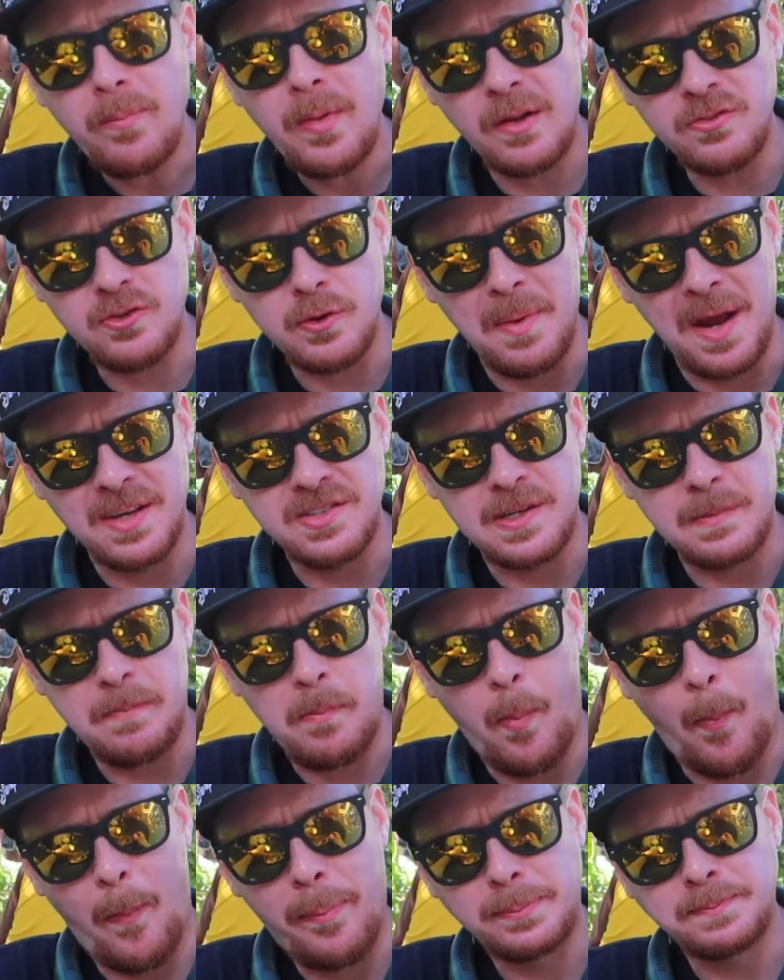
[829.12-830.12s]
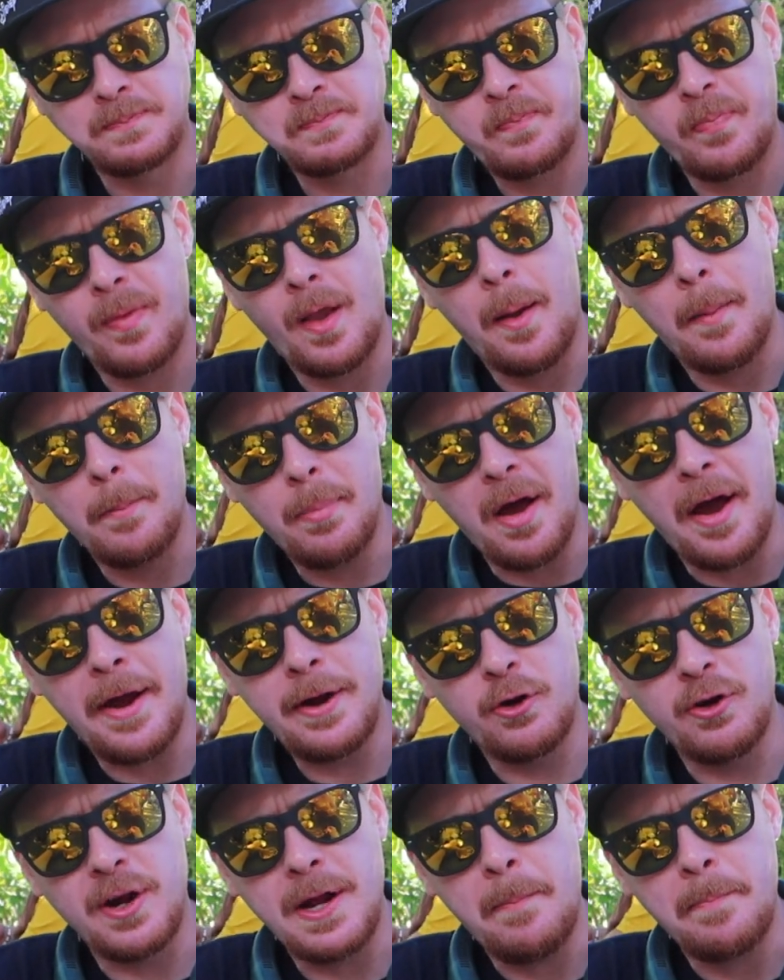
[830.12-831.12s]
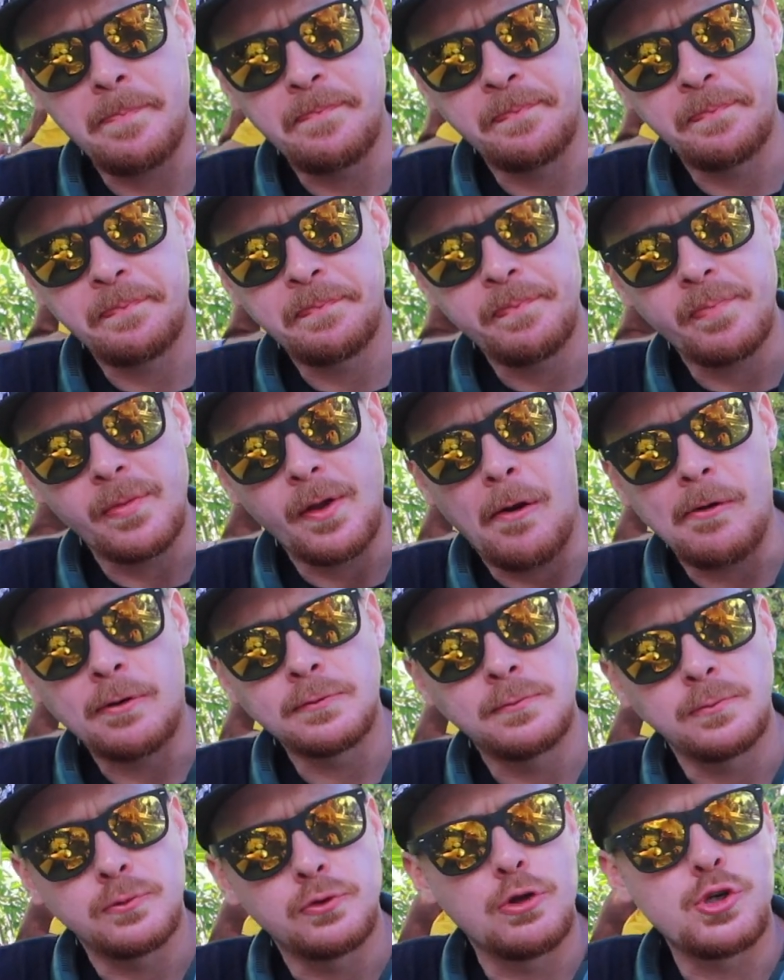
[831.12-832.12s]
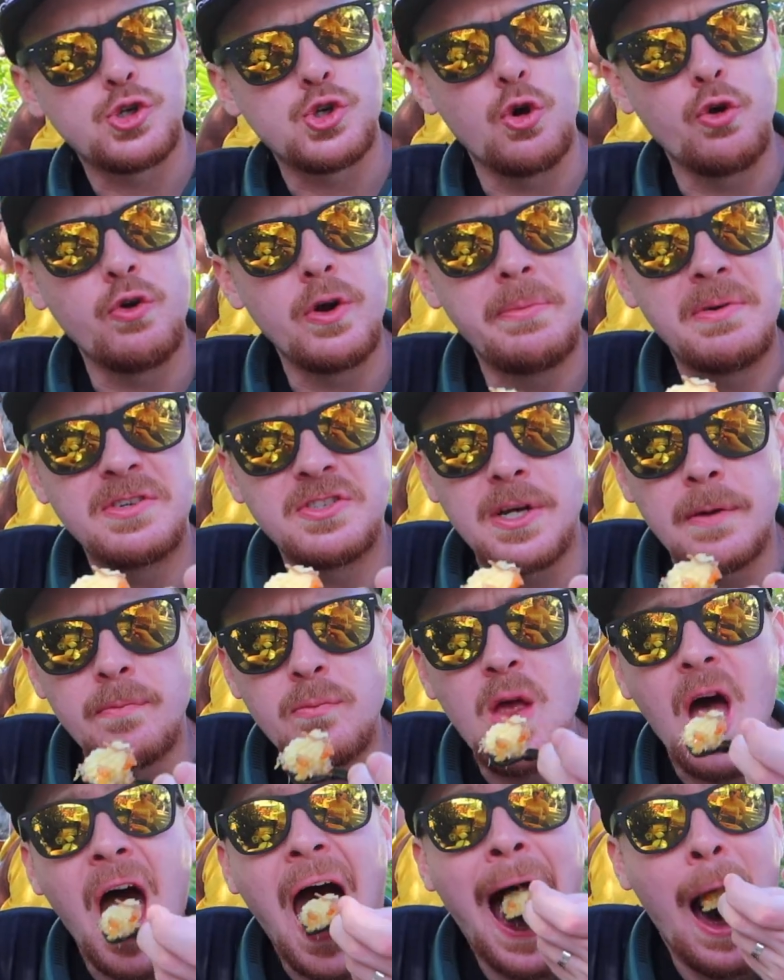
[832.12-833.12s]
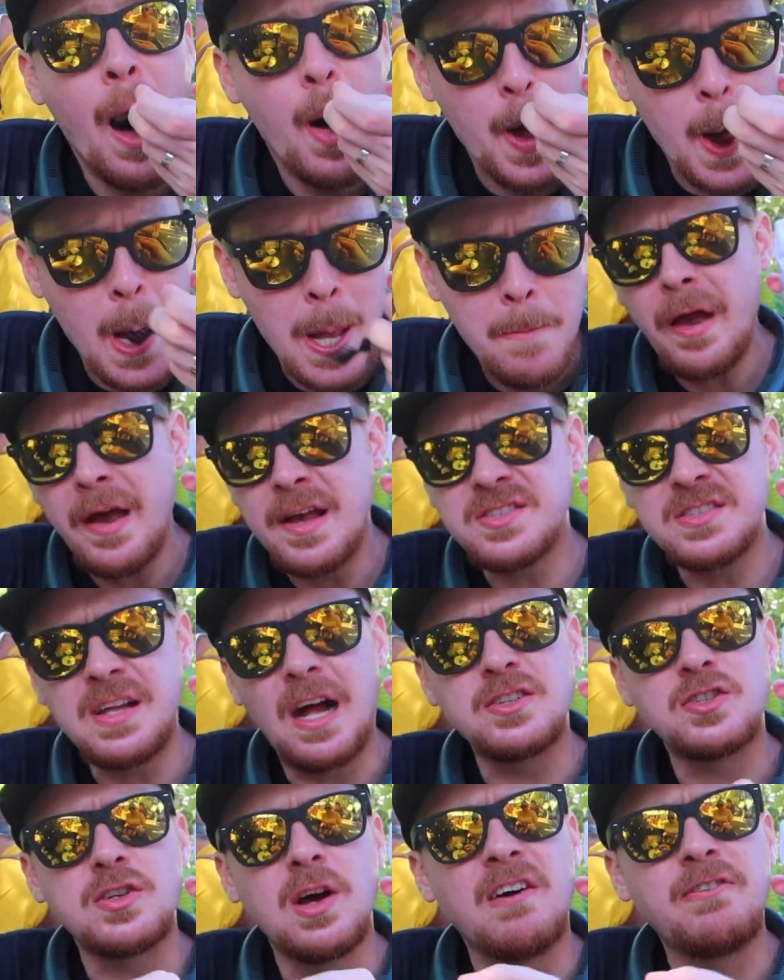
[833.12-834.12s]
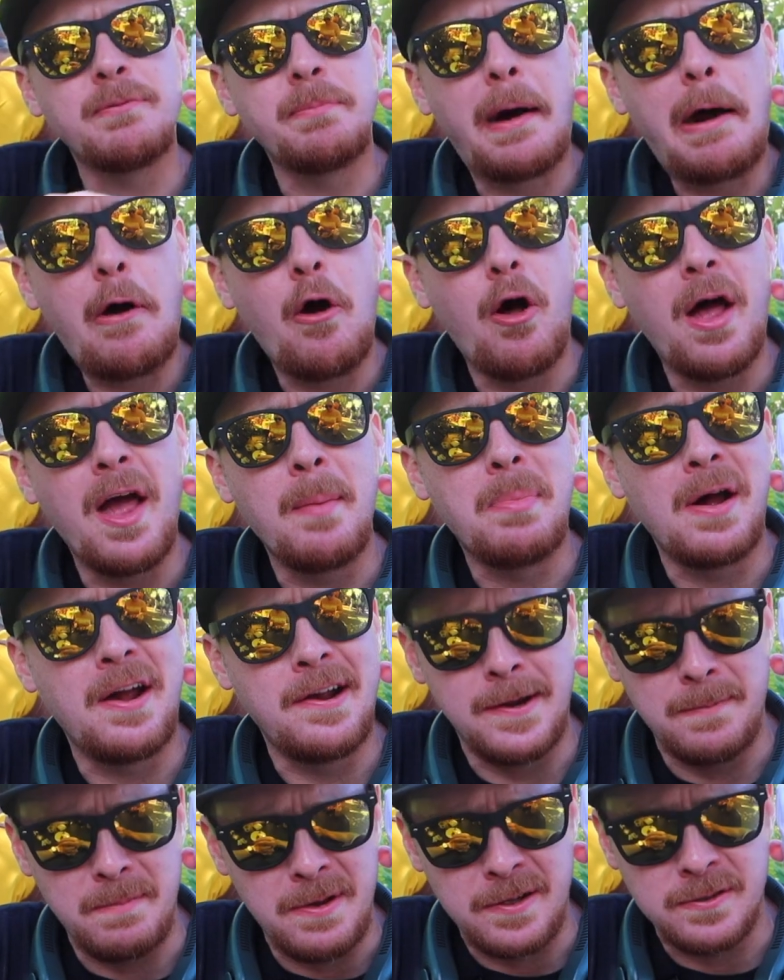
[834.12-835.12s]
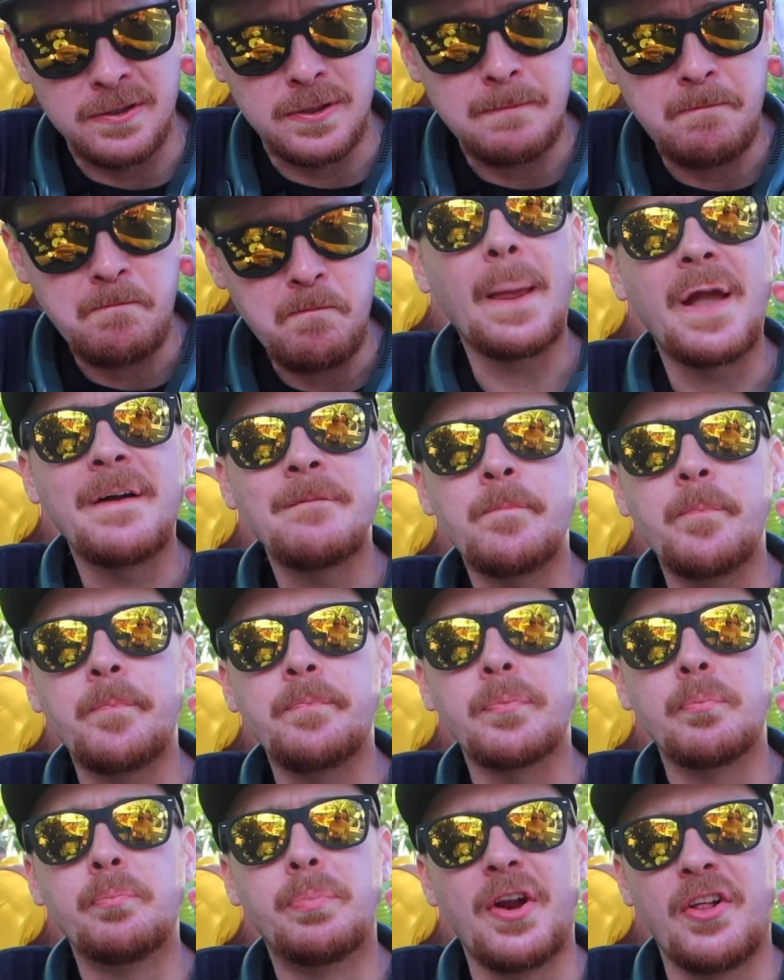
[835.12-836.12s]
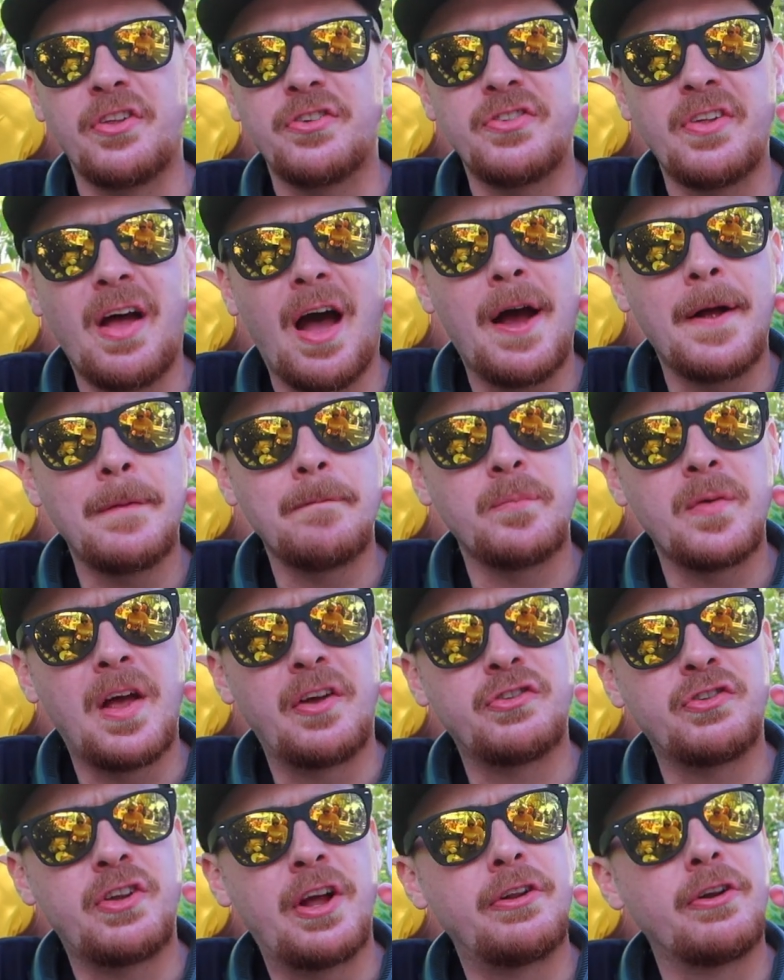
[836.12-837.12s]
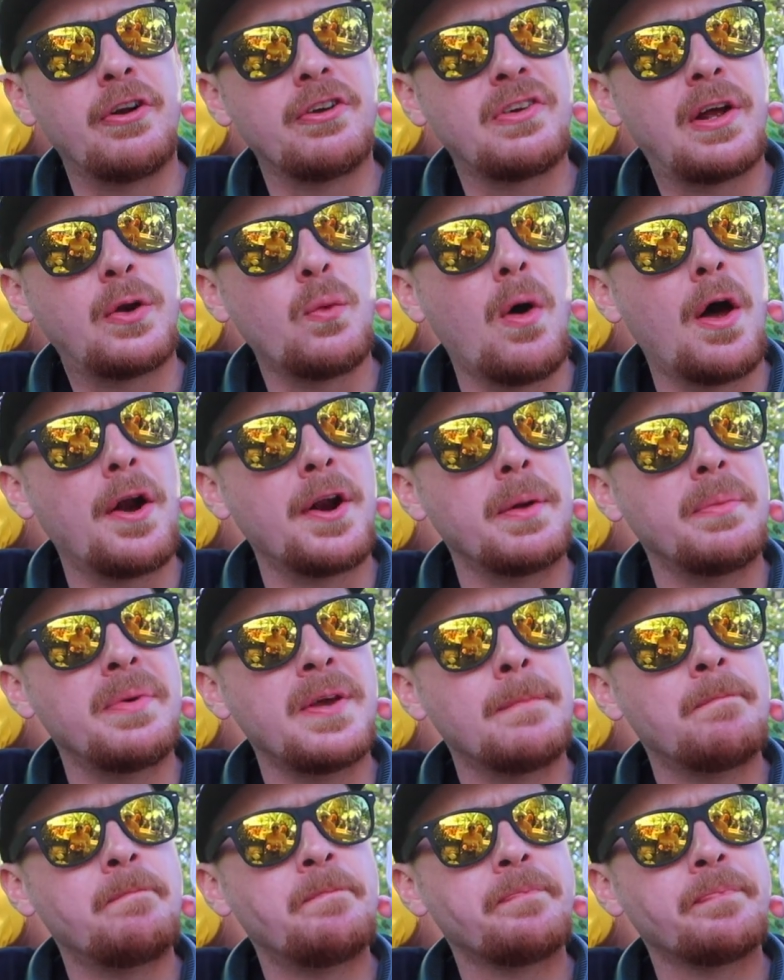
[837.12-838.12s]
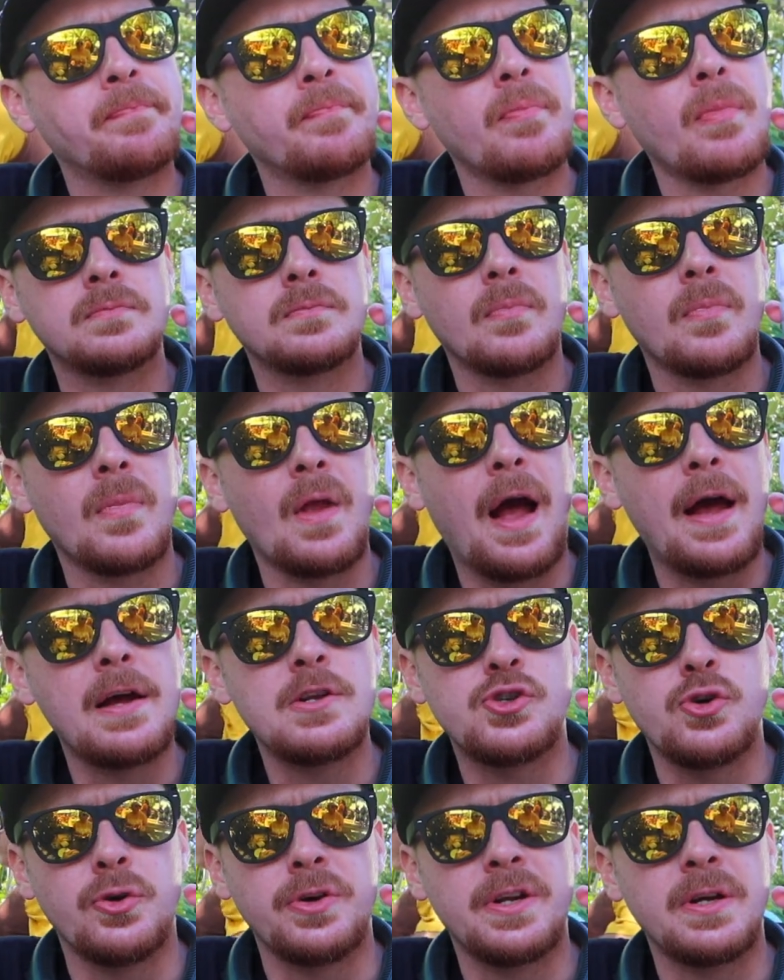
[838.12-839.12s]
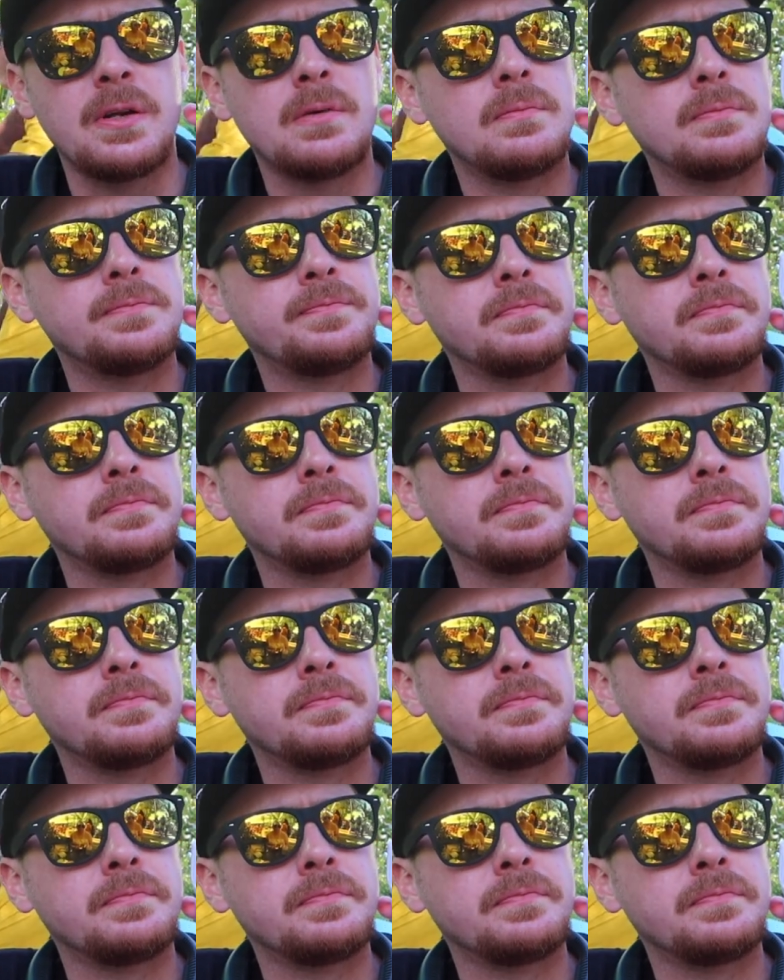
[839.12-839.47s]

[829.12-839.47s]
It's amazing. But I agree. Yeah. The short rib isn't it's not tough by all, by any means, but it's not as tender as I'd want it to be. Mm -hmm. I enjoyed it.